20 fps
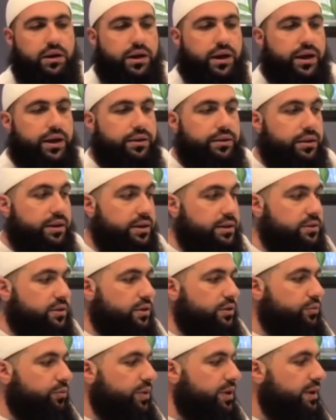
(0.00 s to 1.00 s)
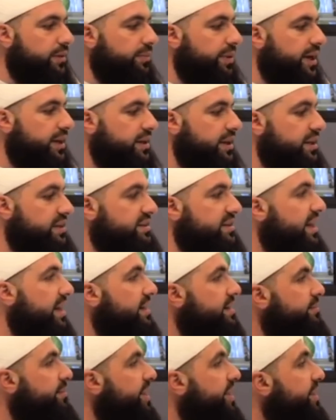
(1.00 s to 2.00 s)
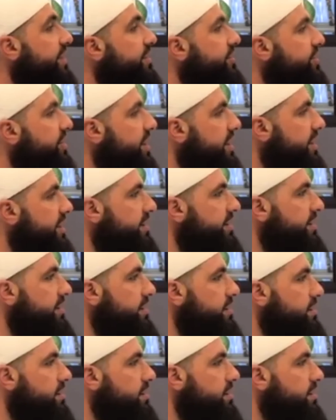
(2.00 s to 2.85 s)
and things got really bad. He started making shahada.